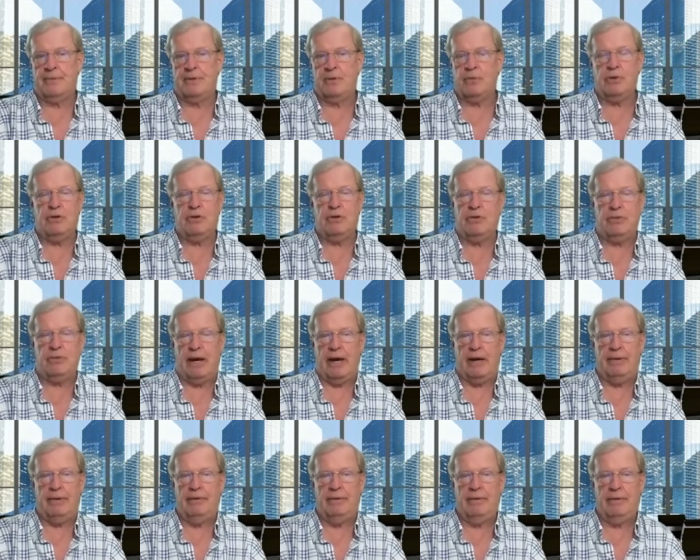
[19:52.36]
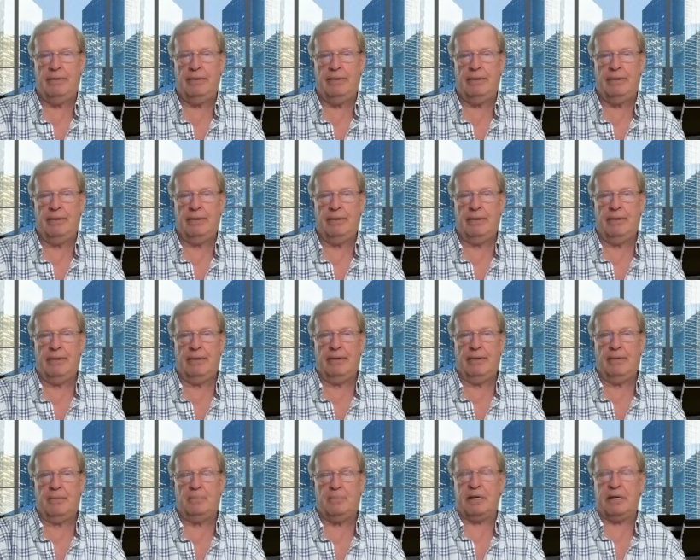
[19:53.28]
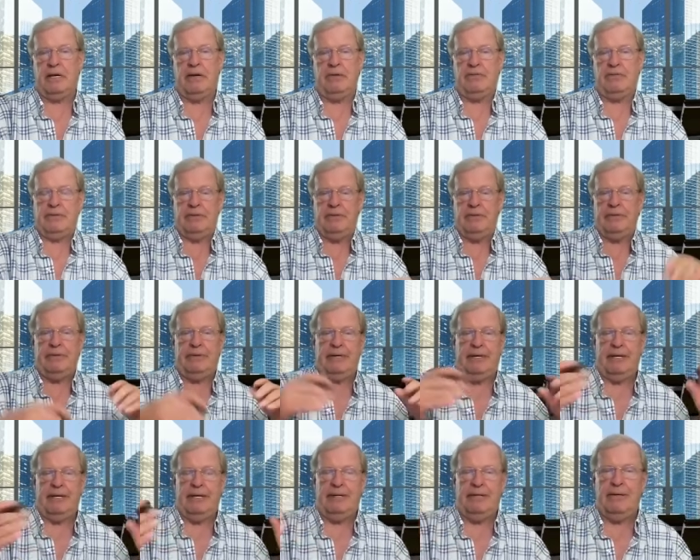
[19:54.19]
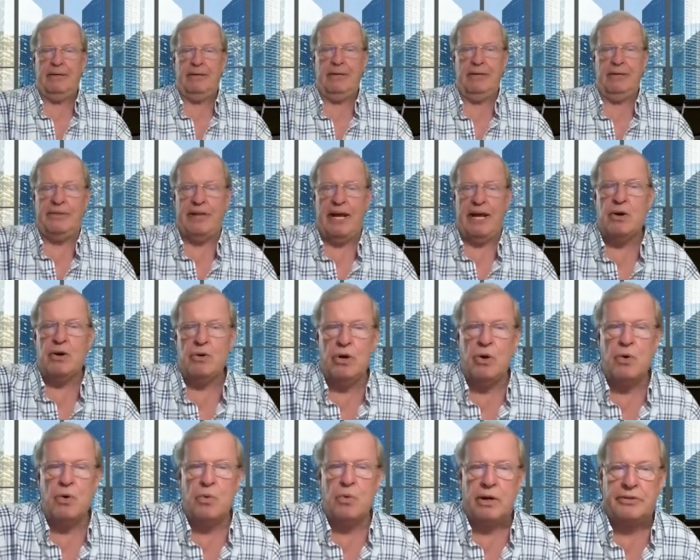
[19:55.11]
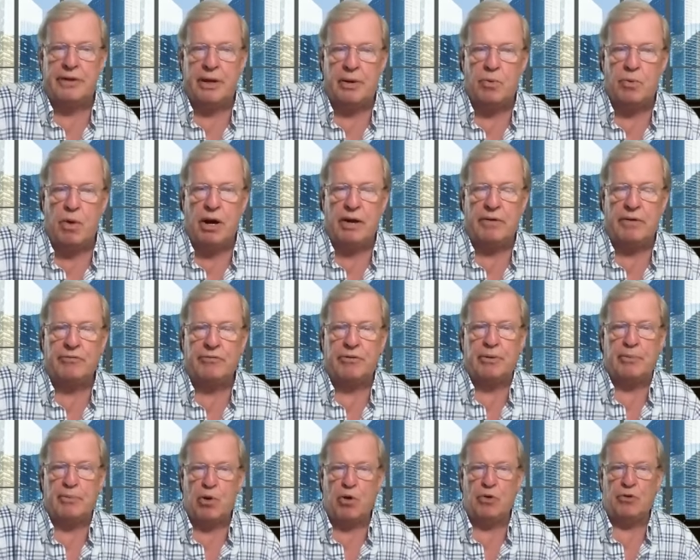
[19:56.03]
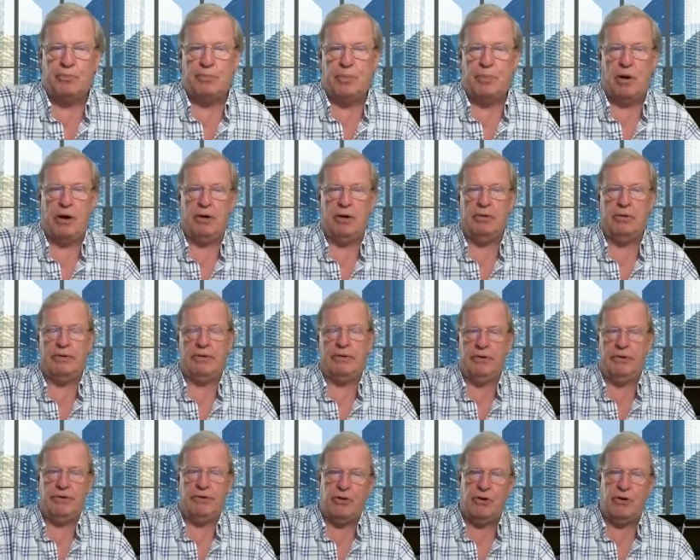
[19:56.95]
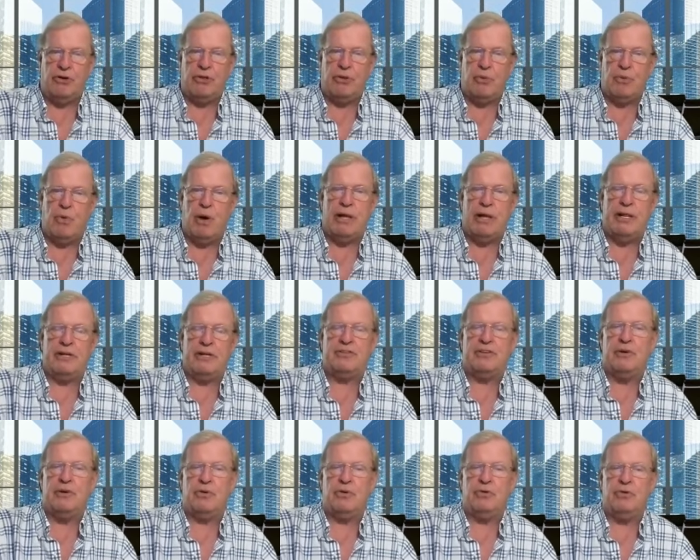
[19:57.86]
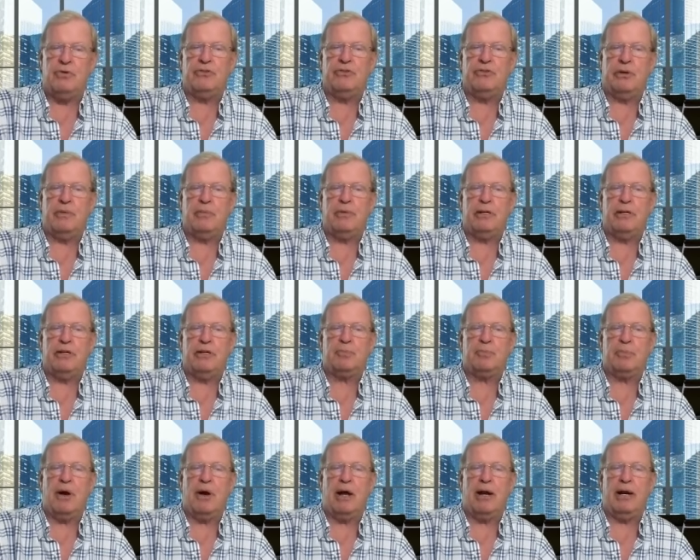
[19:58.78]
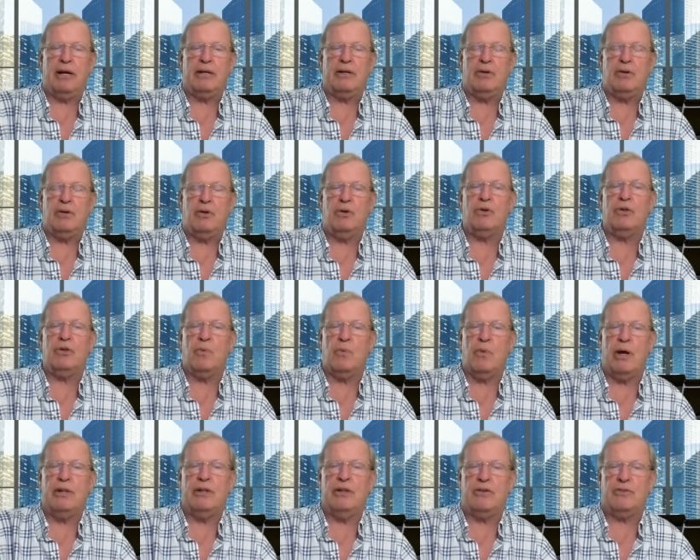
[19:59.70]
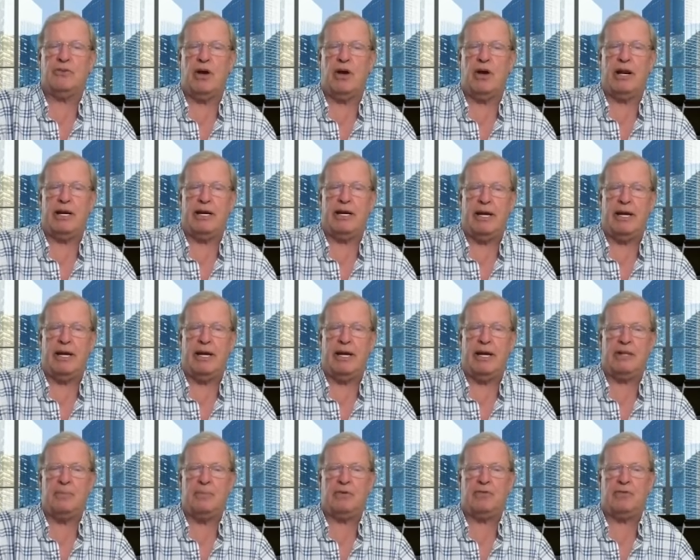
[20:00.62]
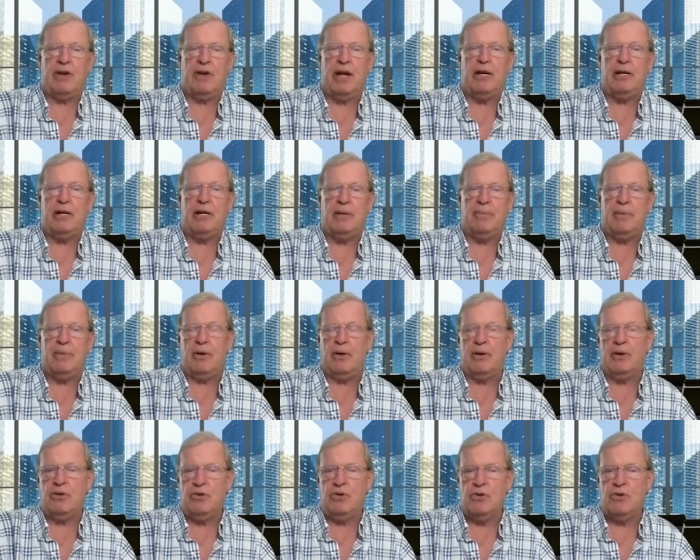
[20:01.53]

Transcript: You wouldn't do that because they don't know what they want for the most part. You, are the one that's introducing this product. You're the one that's got to get them excited about it.